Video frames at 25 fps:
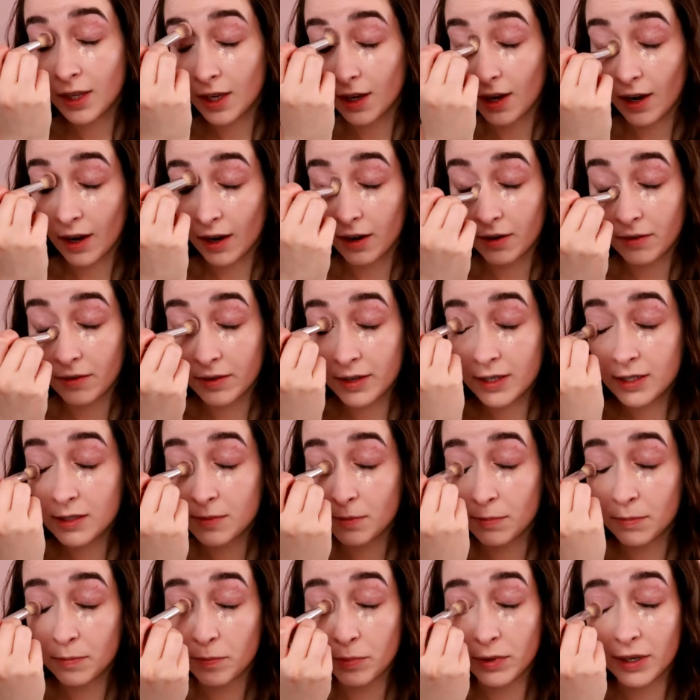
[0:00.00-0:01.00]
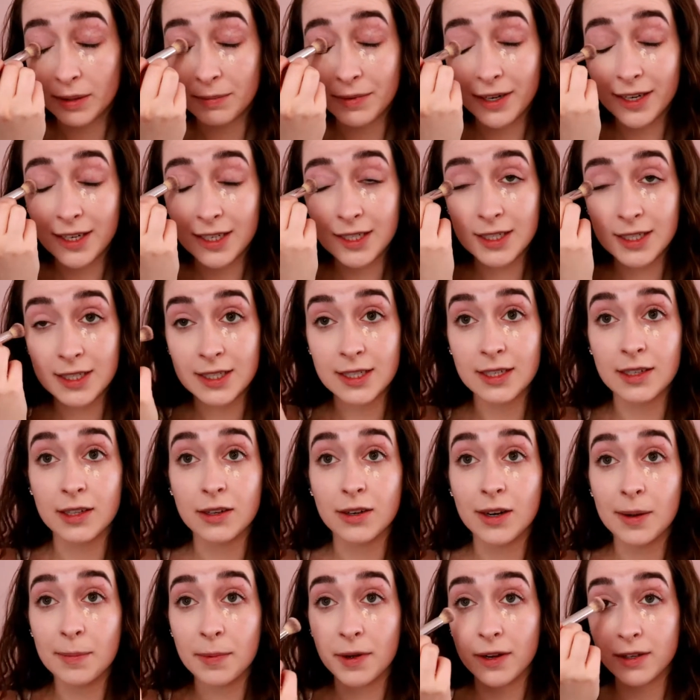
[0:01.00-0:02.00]
I always bring my concealer
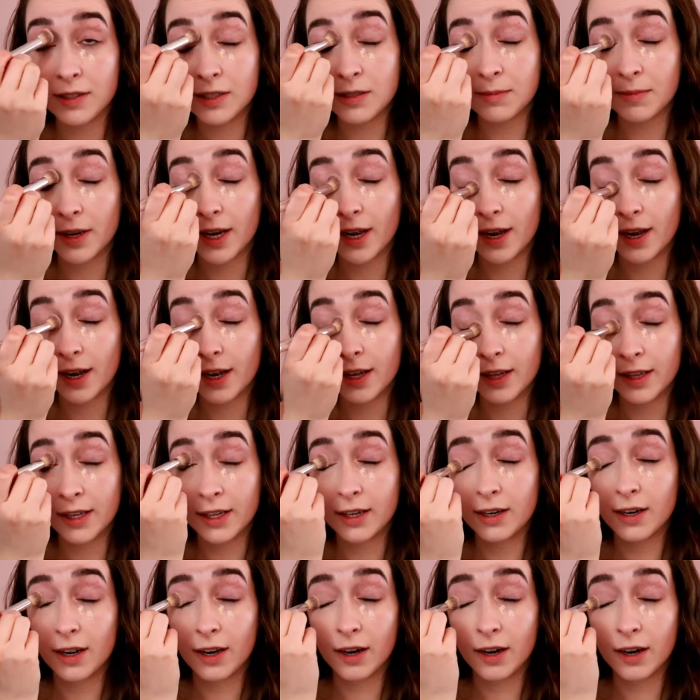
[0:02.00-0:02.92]
up onto my eyelid.